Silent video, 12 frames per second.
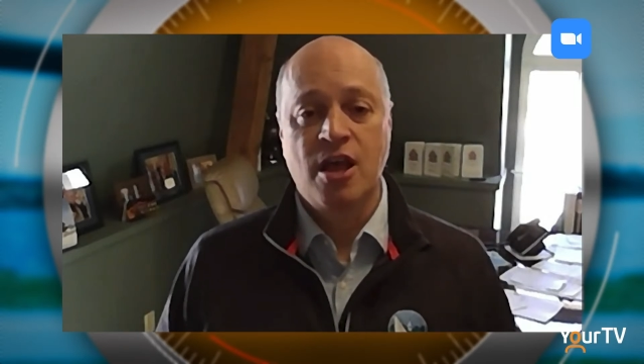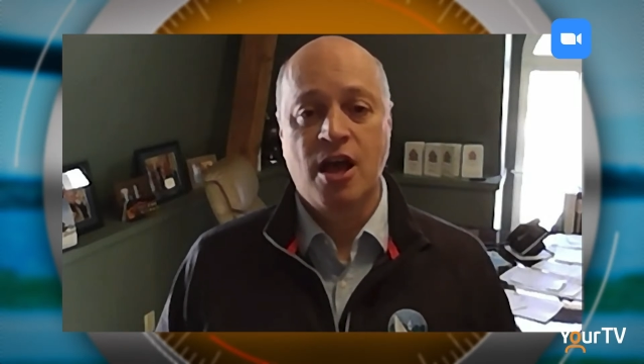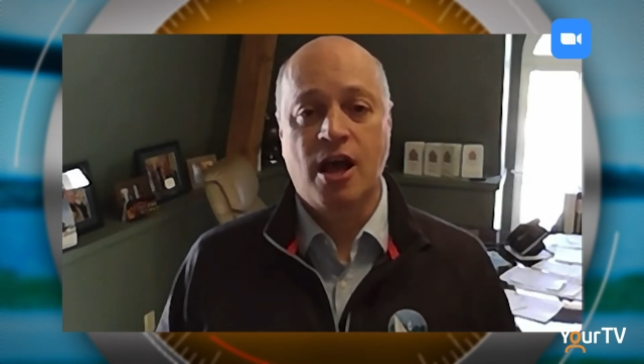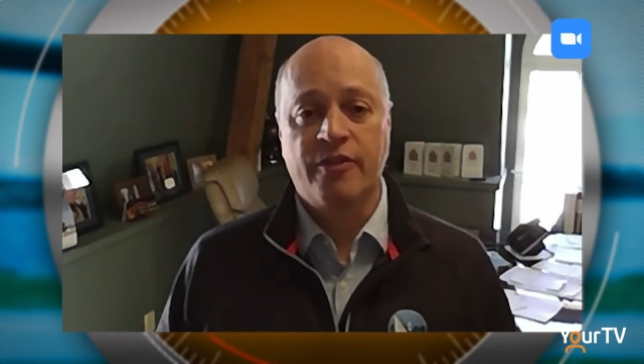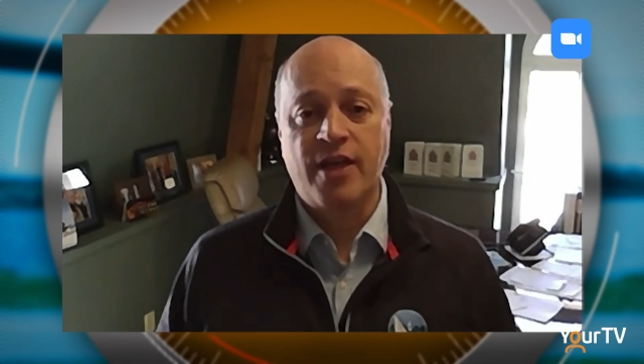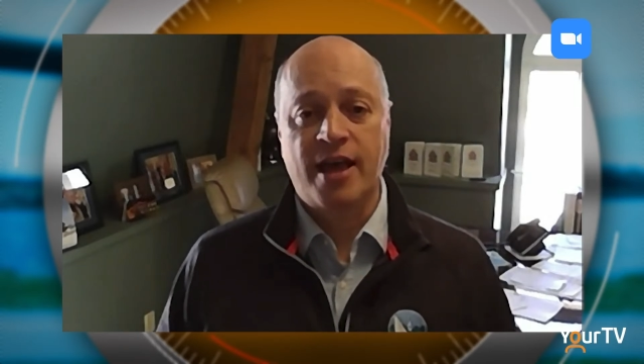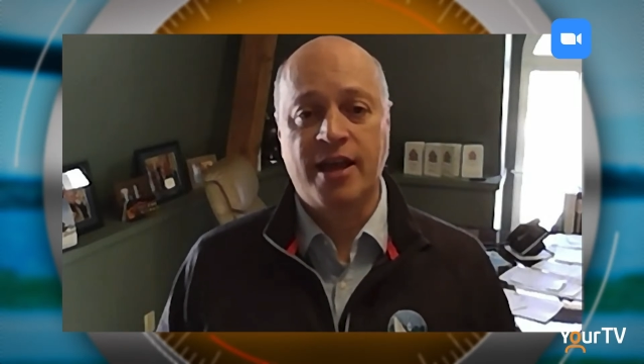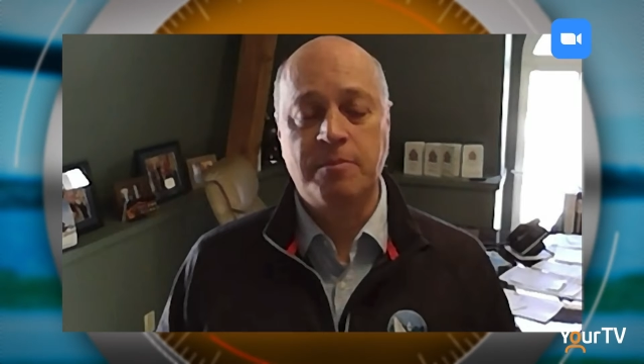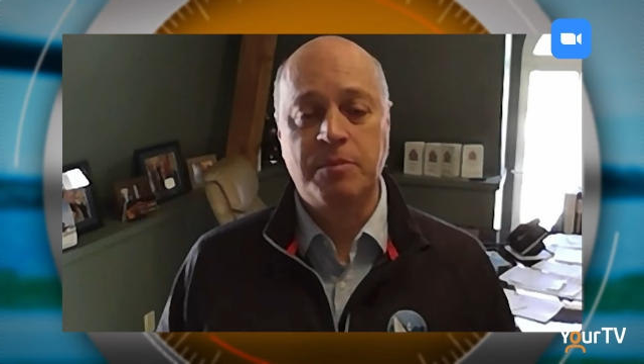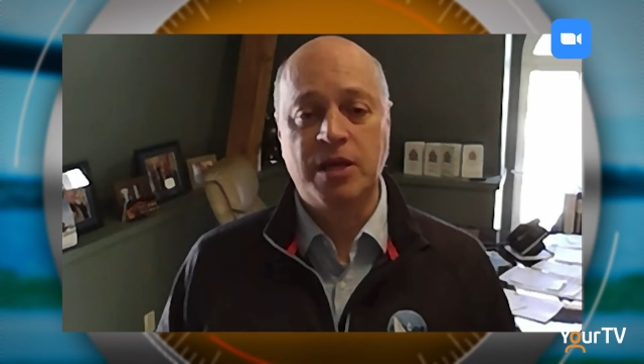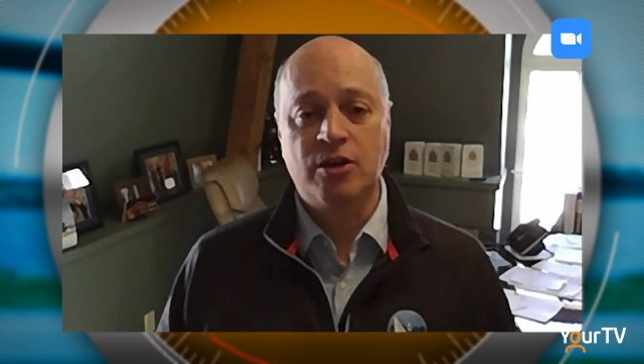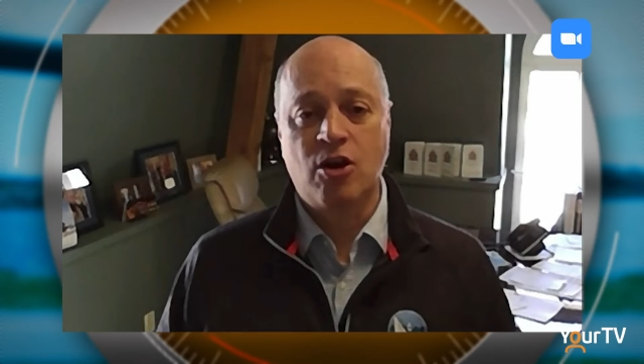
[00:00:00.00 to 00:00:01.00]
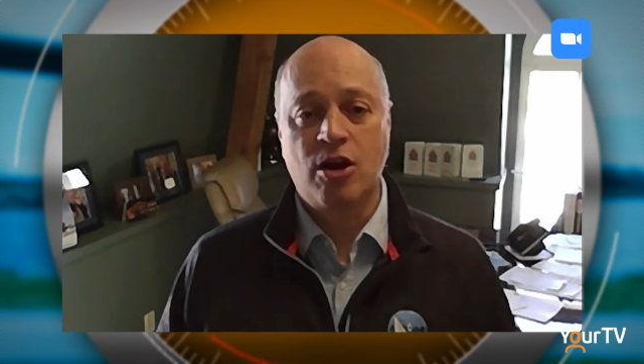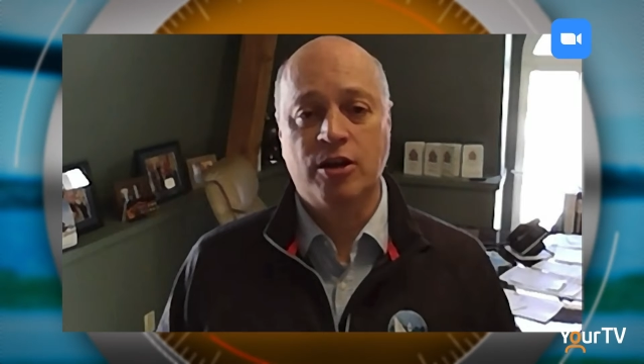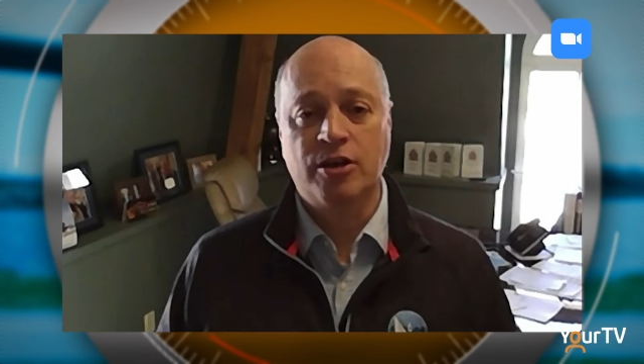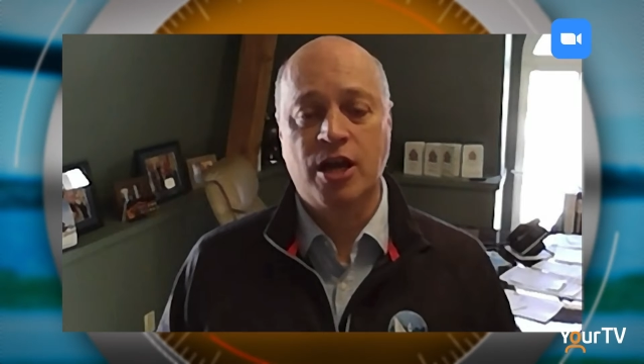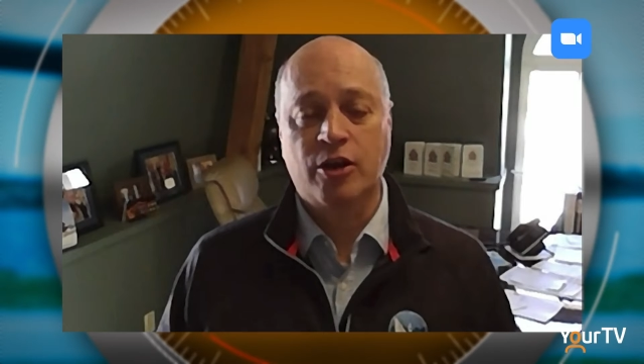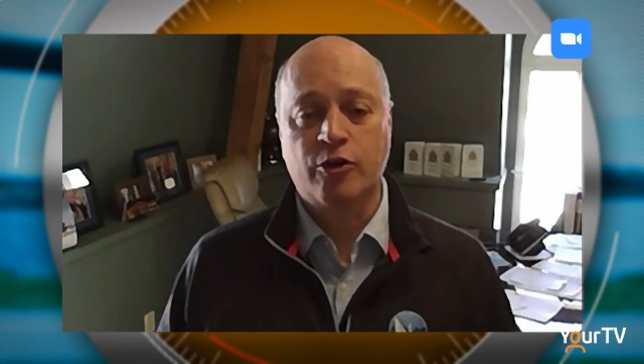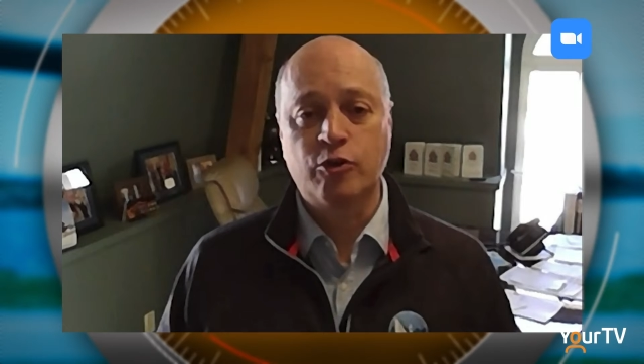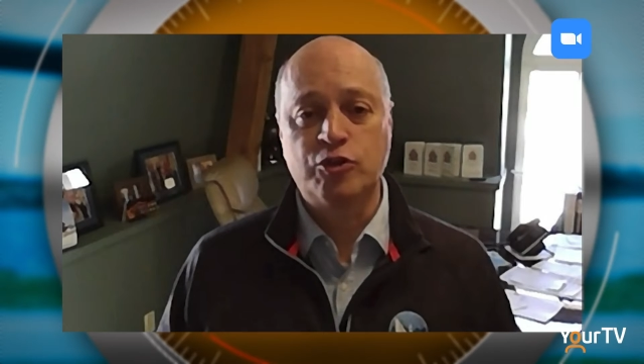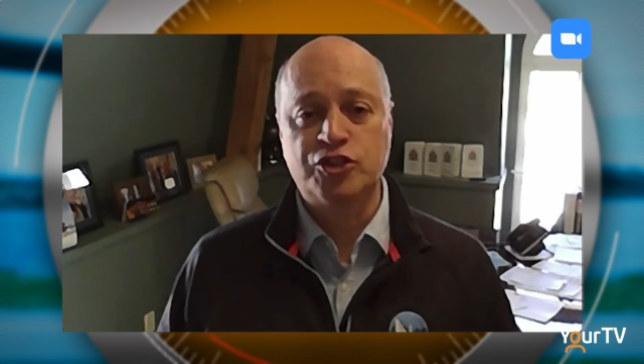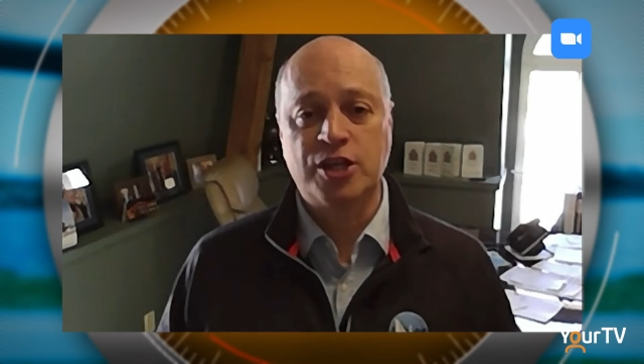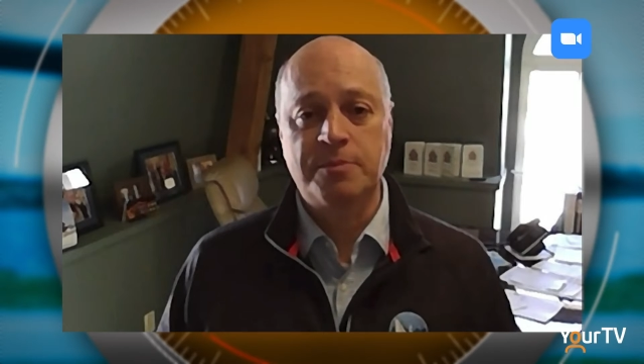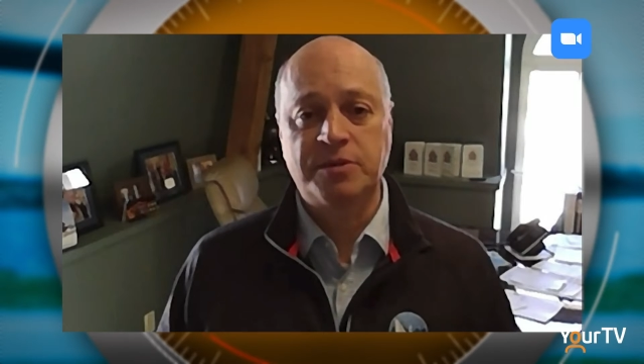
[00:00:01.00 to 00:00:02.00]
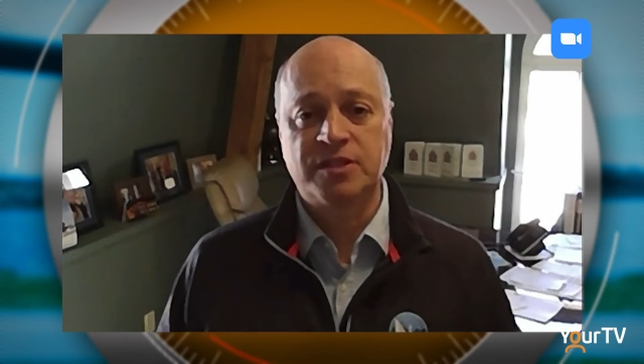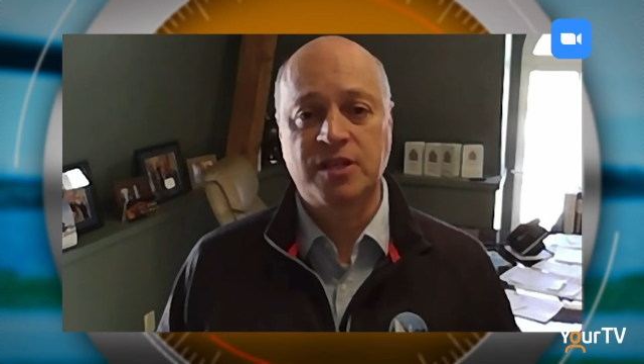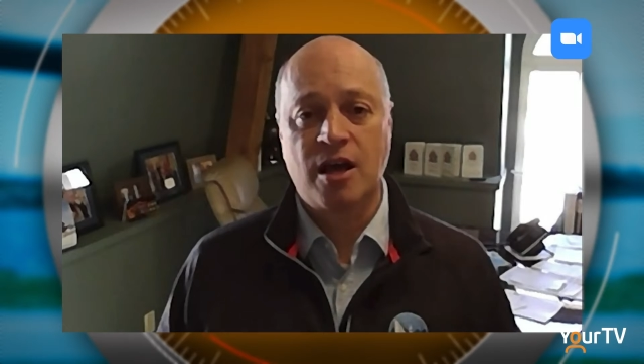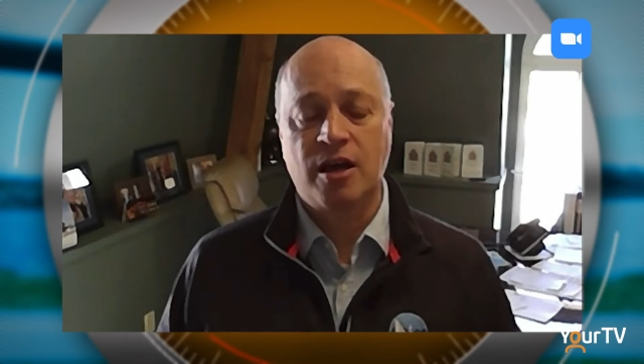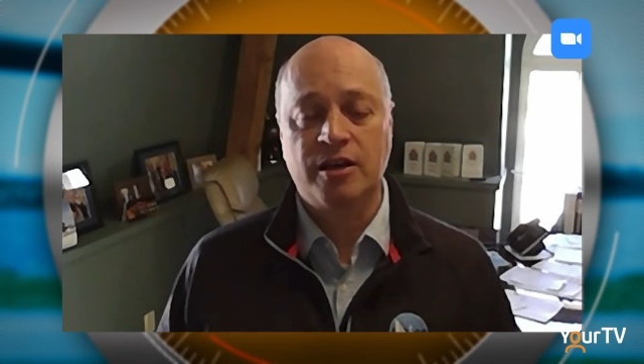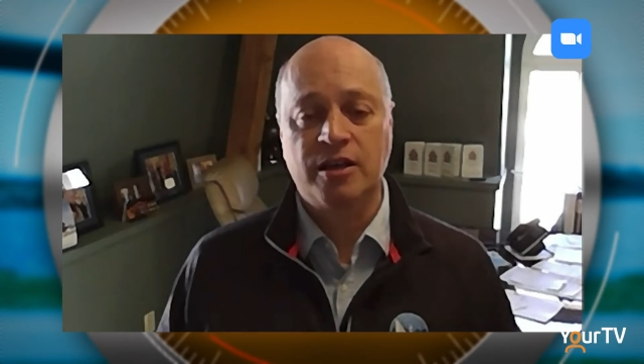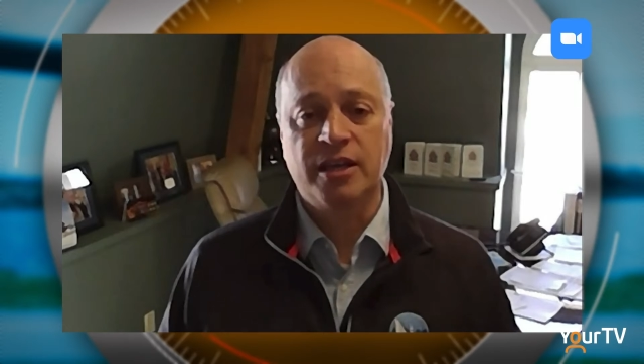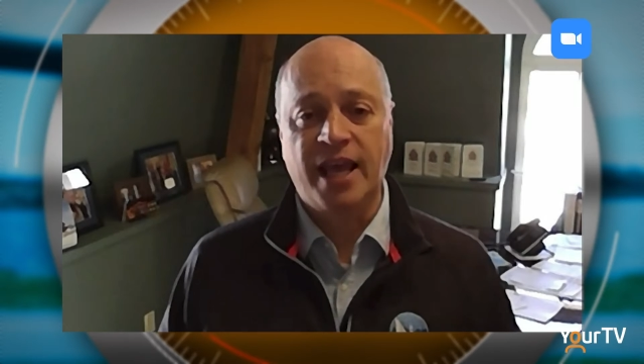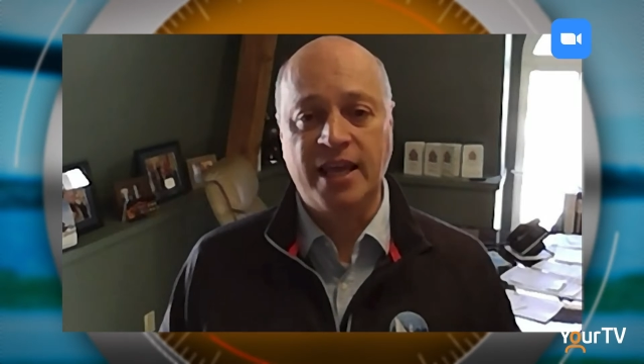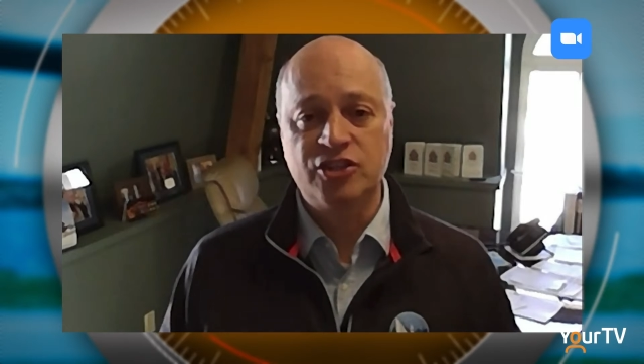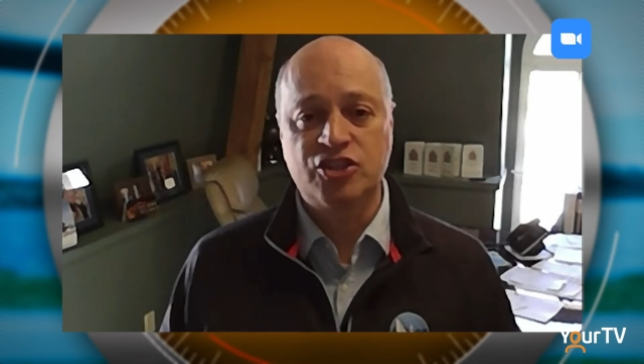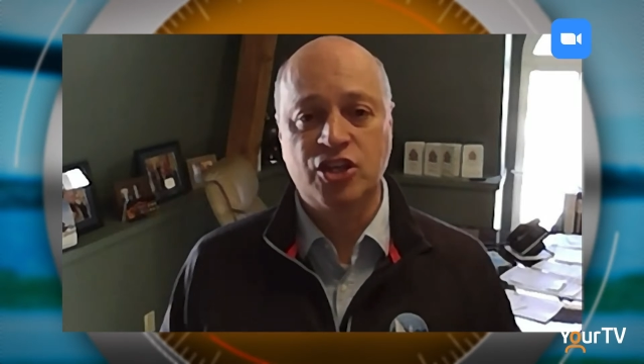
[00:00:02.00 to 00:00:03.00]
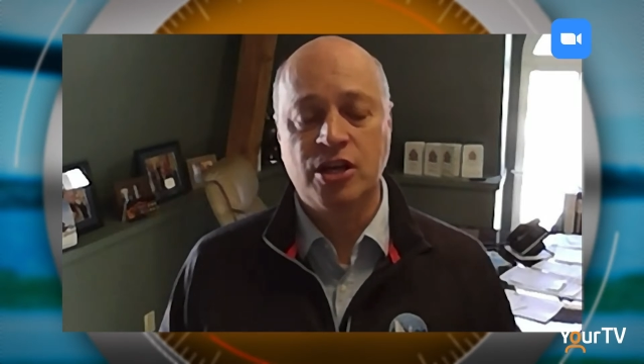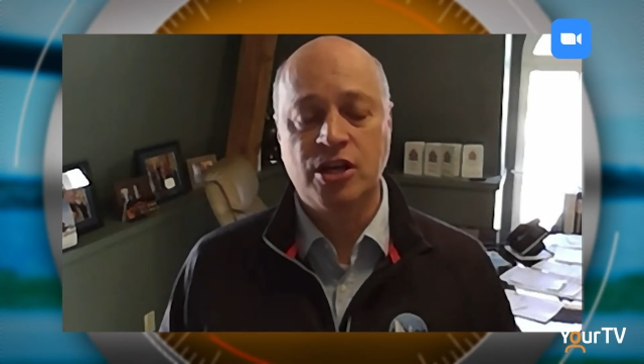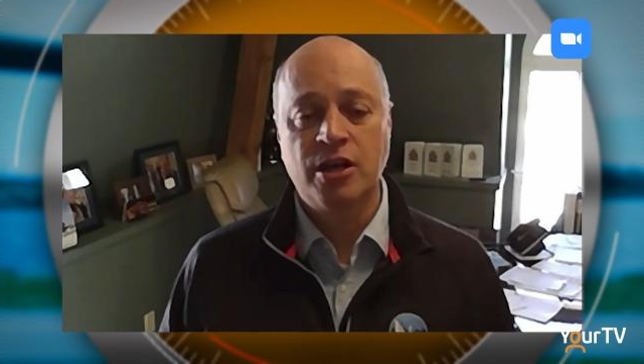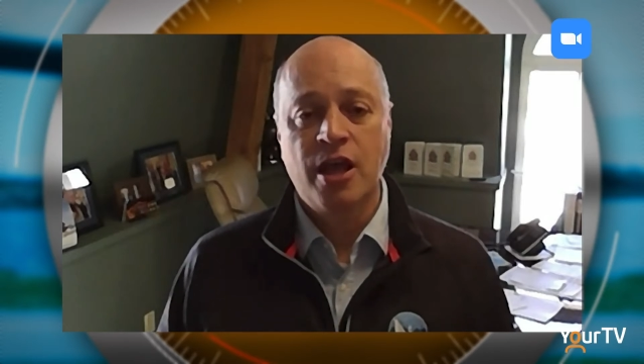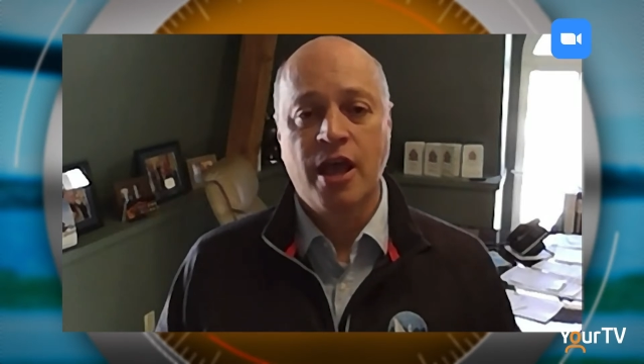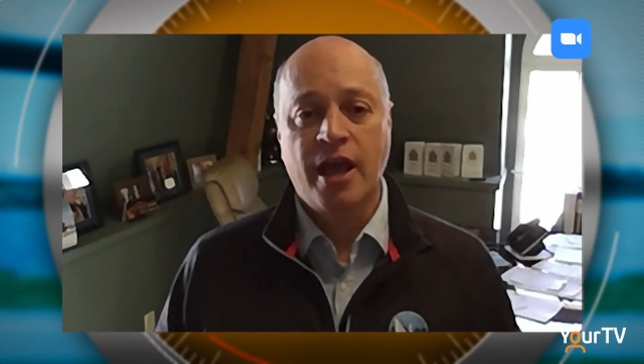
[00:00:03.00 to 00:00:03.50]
that had been on cruise ships in Asia